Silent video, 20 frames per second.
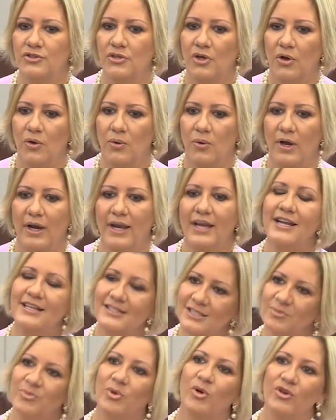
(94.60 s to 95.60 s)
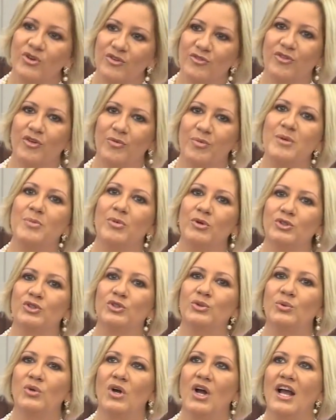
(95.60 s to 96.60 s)
So it is important for people
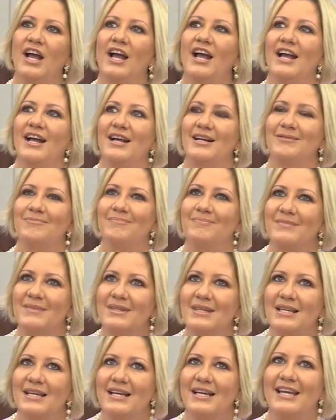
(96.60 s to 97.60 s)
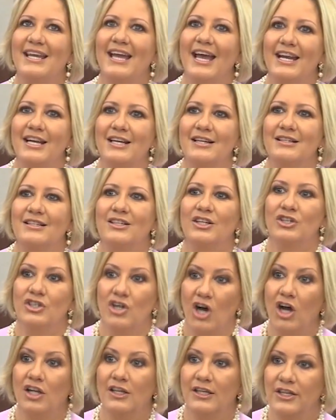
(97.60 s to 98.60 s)
to get the
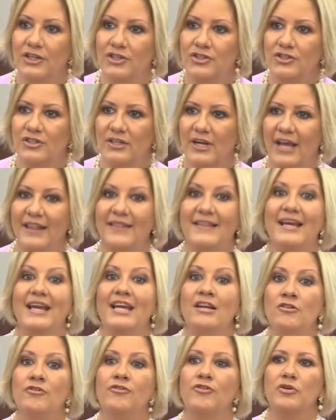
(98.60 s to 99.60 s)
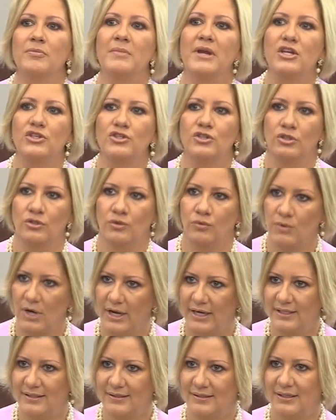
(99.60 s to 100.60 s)
knowledge and the information
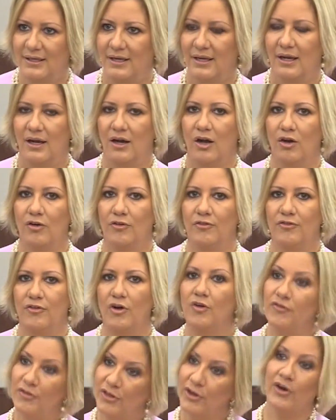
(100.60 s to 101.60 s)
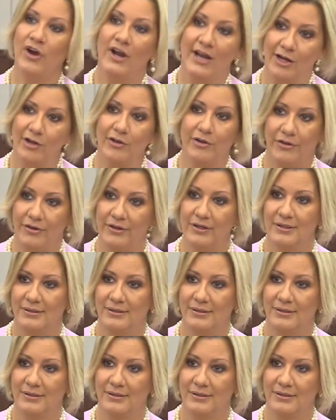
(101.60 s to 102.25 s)
right of, of their health.